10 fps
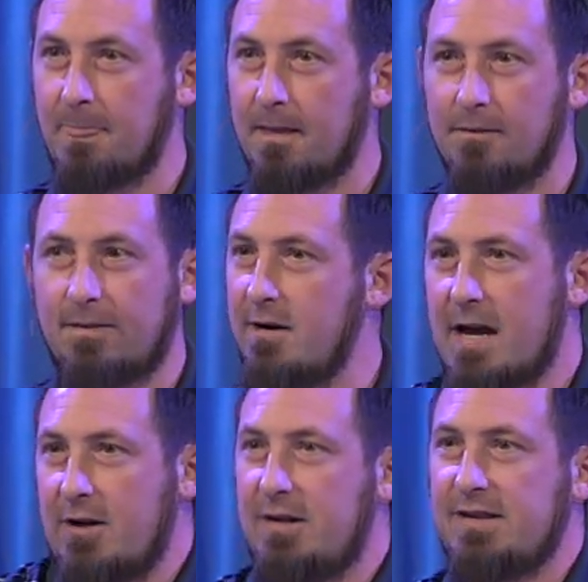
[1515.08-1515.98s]
They're
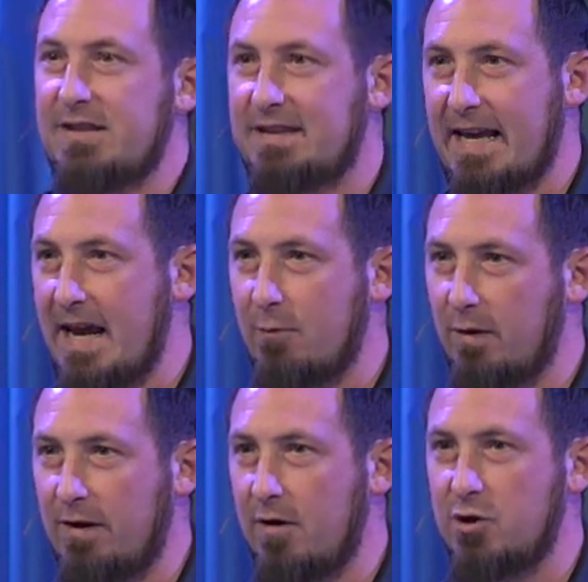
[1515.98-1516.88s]
not going to stand
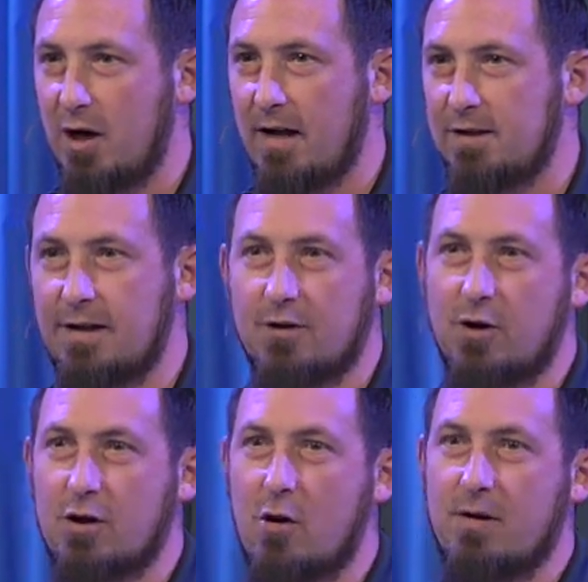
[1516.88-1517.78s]
with their judge. They're
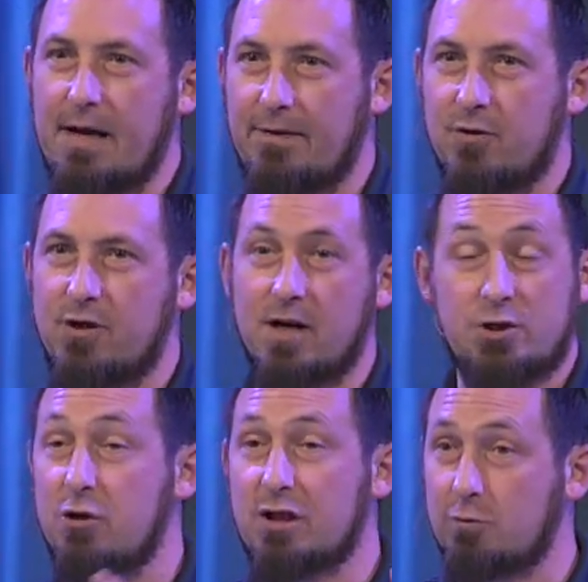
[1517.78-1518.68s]
going to go get their judge.
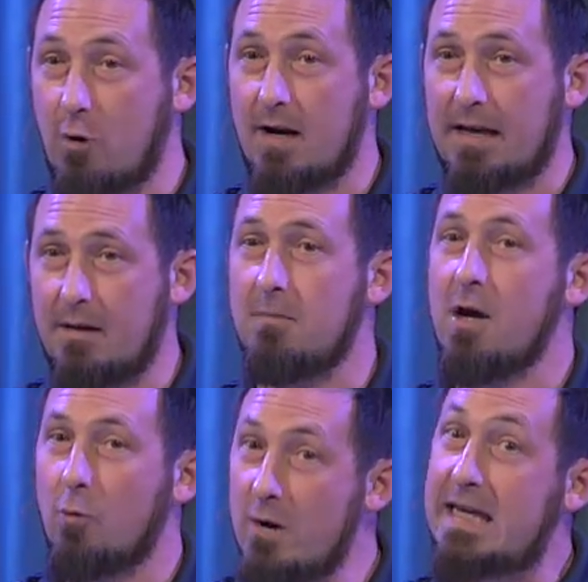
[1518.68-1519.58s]
You just want him,
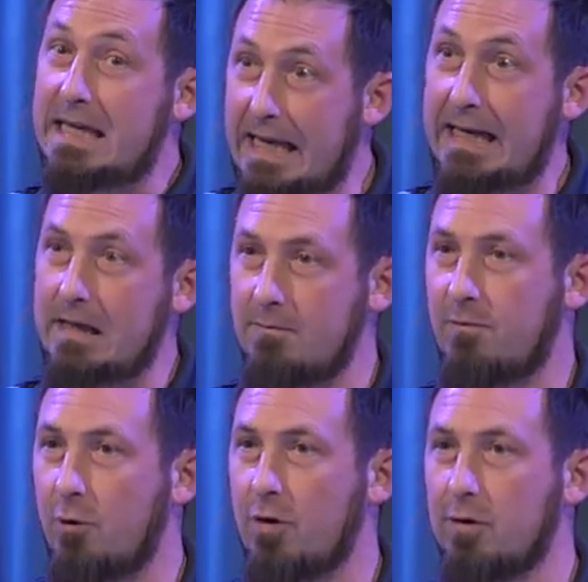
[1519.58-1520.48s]
we can get him
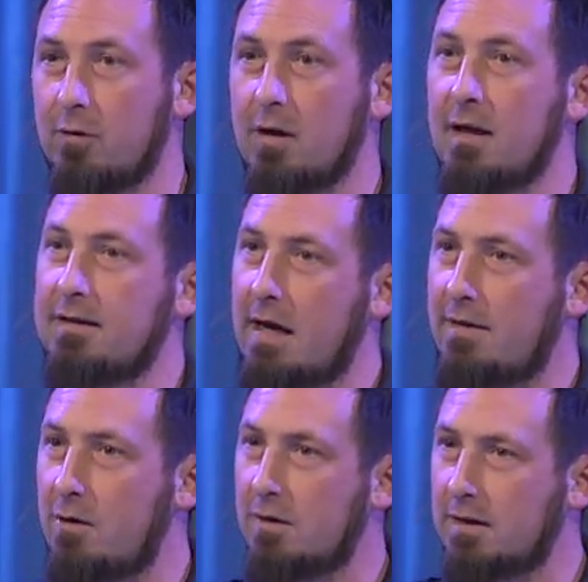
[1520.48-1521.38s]
for you. Now,
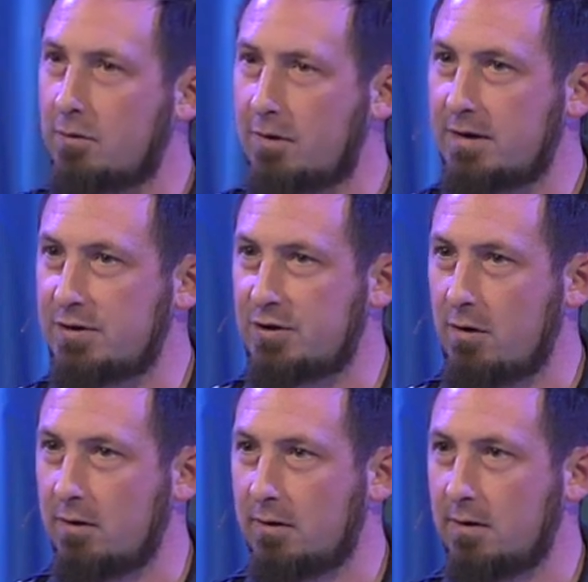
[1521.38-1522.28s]
they're a little
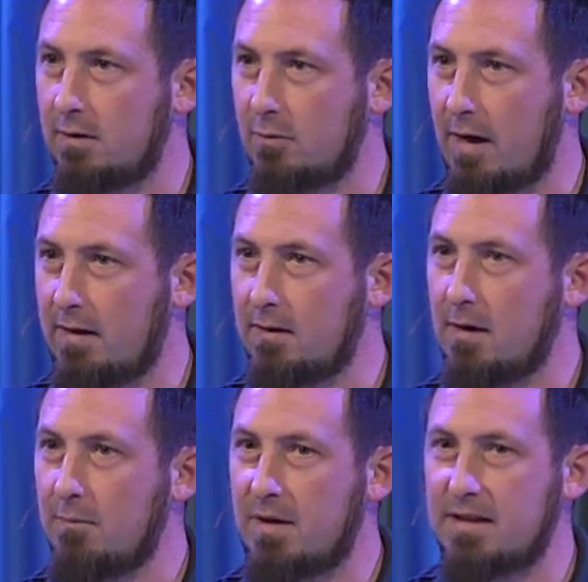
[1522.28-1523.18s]
concerned right?
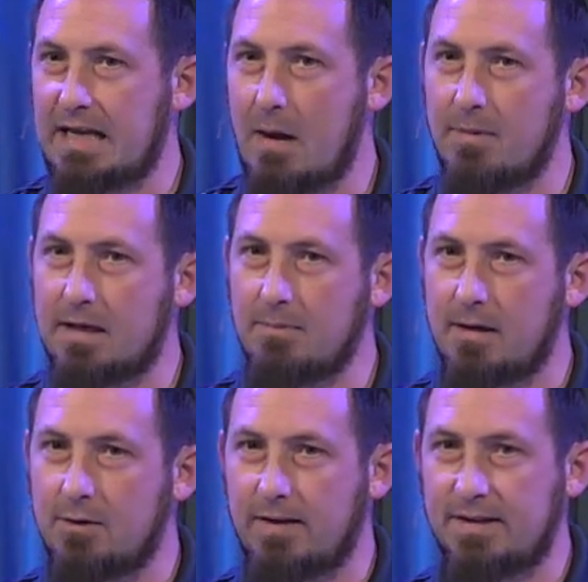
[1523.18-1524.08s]
Because how many
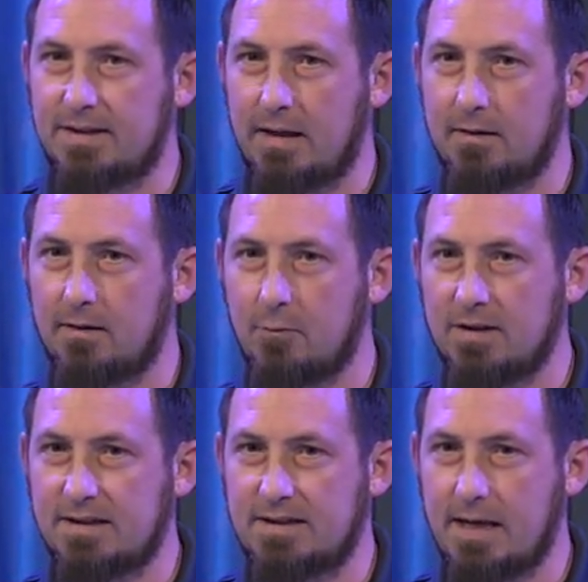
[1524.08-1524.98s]
men do they send? What
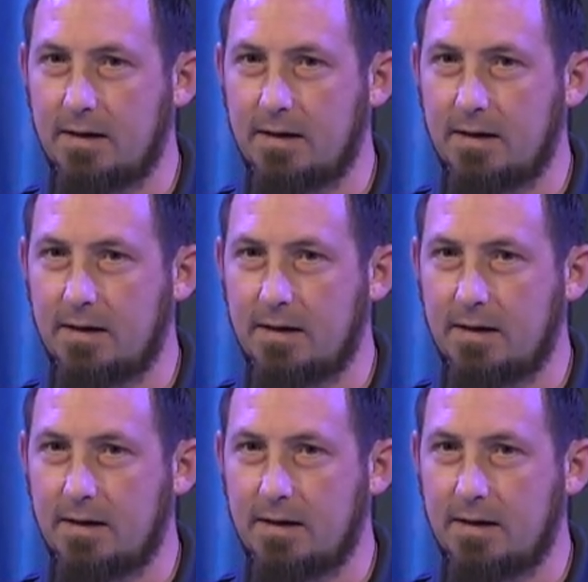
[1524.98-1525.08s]
does it say?